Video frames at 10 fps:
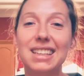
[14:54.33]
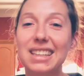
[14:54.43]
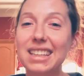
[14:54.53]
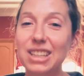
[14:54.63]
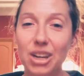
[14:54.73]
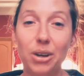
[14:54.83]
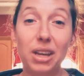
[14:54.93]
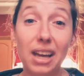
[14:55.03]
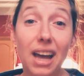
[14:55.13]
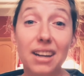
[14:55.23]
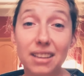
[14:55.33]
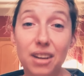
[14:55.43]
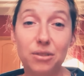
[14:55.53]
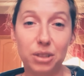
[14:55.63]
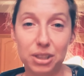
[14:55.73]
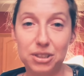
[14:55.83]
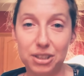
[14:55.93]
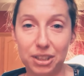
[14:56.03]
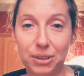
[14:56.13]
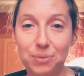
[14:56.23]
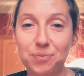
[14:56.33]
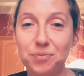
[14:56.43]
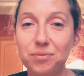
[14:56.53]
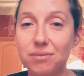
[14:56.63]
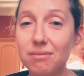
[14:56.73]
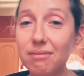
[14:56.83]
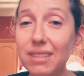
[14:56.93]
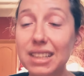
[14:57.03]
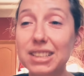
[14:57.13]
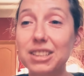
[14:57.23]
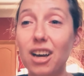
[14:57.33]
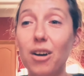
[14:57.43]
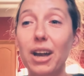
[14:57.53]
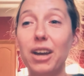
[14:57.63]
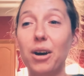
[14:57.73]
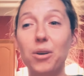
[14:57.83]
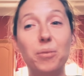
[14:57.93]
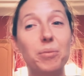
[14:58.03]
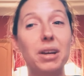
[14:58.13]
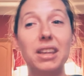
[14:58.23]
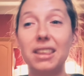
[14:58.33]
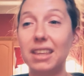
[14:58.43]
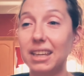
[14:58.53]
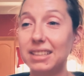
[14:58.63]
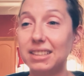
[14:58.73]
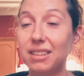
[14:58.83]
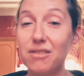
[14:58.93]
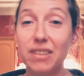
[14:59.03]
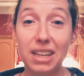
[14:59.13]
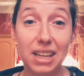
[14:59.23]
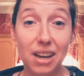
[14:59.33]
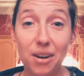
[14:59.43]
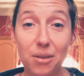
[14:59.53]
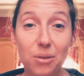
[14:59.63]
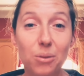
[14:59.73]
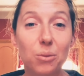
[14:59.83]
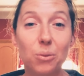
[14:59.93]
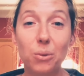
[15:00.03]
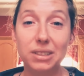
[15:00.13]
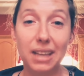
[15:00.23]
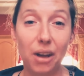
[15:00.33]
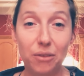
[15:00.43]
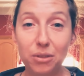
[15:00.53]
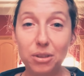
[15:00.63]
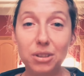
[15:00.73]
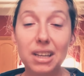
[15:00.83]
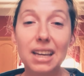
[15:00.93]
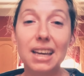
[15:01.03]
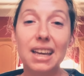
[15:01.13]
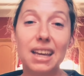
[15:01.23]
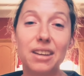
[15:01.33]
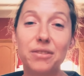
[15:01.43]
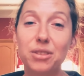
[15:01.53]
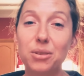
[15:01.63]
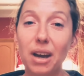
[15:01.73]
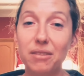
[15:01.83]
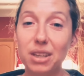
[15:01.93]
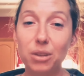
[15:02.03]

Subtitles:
you know, you gotta love what you do. So I hope this video was helpful. If you have any